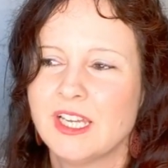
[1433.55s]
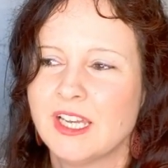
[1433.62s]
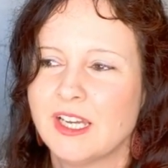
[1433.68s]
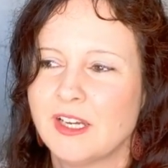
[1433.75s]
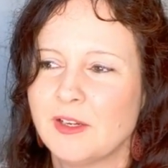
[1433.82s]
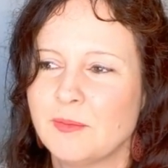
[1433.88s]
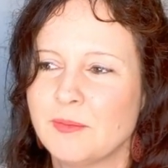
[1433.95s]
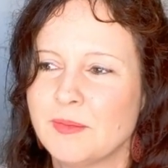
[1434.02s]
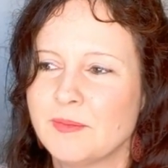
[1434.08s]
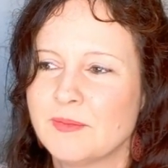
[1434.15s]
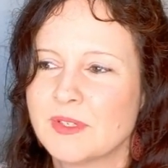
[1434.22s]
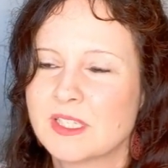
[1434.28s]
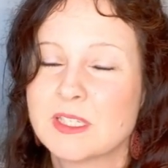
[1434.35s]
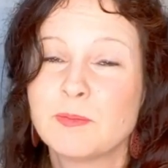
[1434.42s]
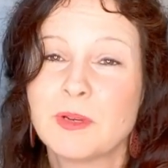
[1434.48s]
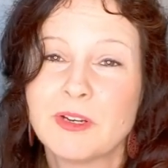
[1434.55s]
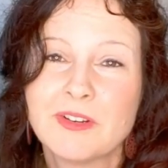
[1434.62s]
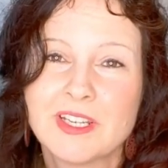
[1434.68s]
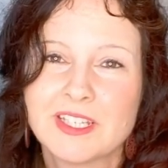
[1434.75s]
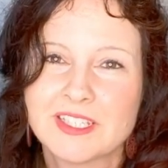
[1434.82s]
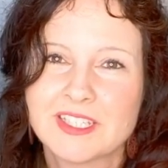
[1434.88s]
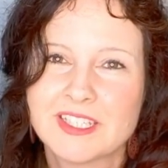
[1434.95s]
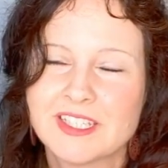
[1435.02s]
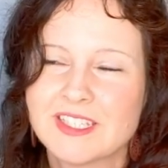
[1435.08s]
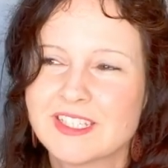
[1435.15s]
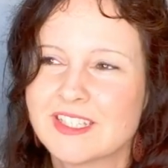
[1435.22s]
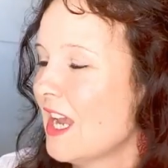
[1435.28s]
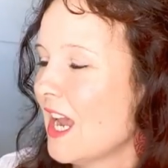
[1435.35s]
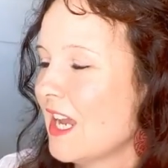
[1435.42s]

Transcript: um, experiences.